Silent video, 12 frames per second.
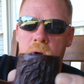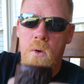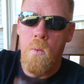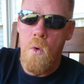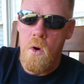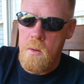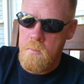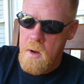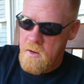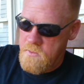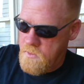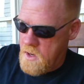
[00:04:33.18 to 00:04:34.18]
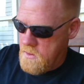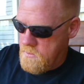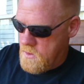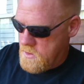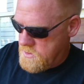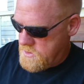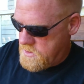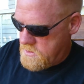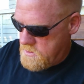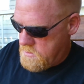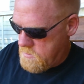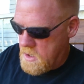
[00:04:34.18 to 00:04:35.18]
are one of my favorites
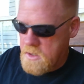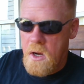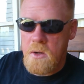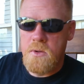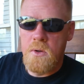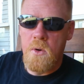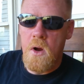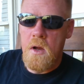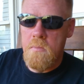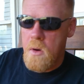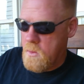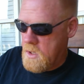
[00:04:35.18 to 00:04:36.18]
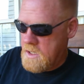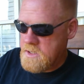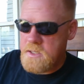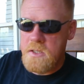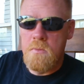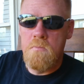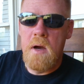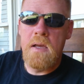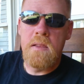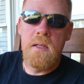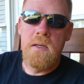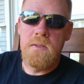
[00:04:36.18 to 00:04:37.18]
by Dr. Graybow, and they still
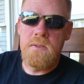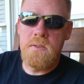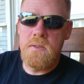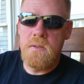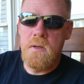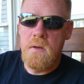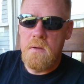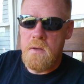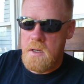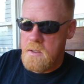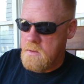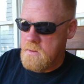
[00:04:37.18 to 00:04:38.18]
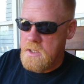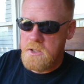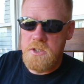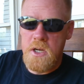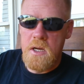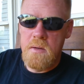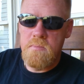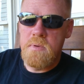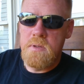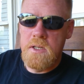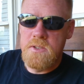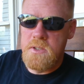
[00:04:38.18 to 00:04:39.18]
make this shape.
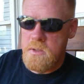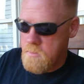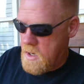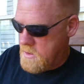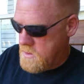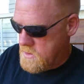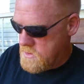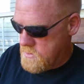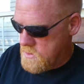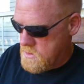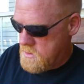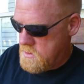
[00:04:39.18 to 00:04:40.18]
They still make this one.